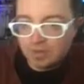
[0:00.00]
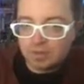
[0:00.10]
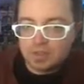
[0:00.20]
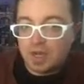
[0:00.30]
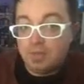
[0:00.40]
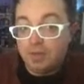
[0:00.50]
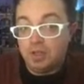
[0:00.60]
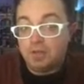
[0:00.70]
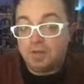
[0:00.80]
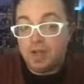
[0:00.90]
yeah, I'm
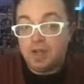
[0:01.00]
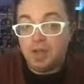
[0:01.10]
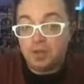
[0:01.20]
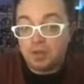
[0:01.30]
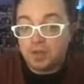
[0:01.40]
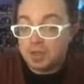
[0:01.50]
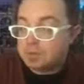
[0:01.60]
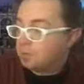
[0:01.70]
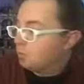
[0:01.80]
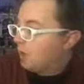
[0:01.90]
feeling fine, other than it's
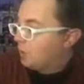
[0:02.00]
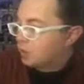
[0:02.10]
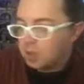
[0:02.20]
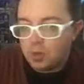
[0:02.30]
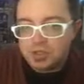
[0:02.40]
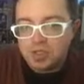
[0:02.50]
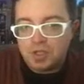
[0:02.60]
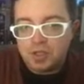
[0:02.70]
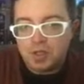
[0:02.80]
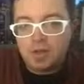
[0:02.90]
rather toasty in
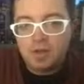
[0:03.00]
here.